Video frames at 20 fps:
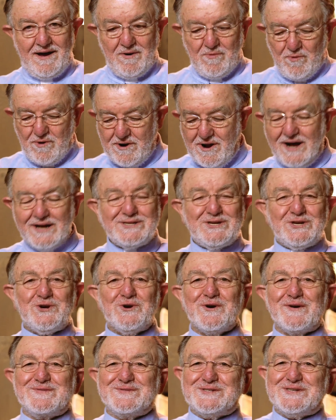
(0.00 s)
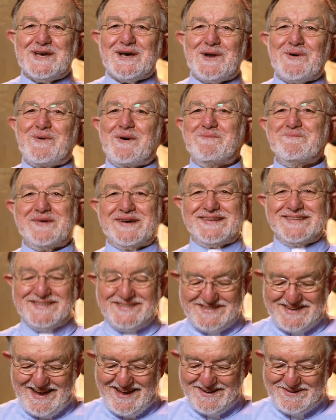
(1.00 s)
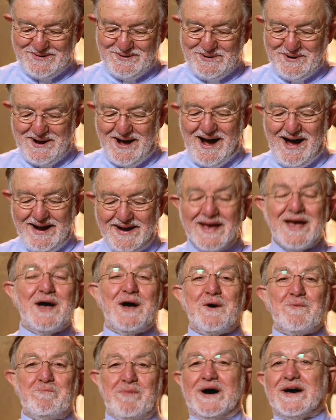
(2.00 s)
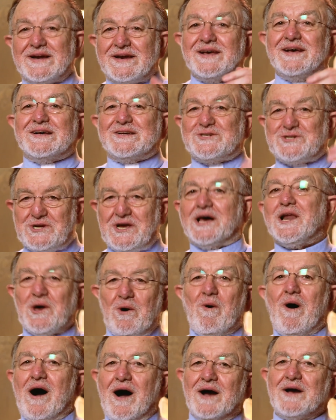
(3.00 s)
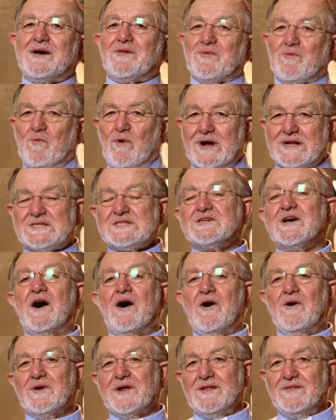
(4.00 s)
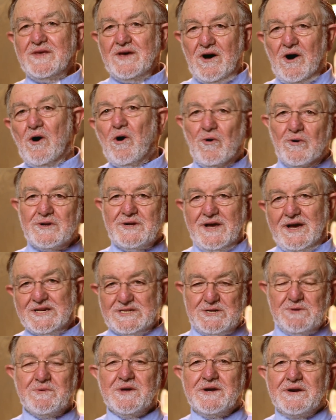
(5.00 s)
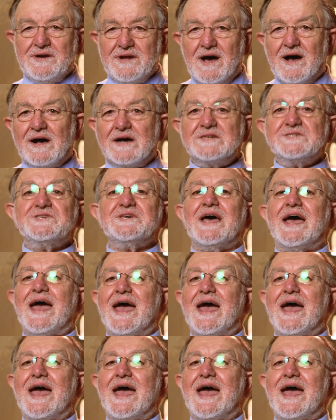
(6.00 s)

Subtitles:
We're not sure if Siloam means sent or not, but Shiloach, what's called in the Old Testament, does.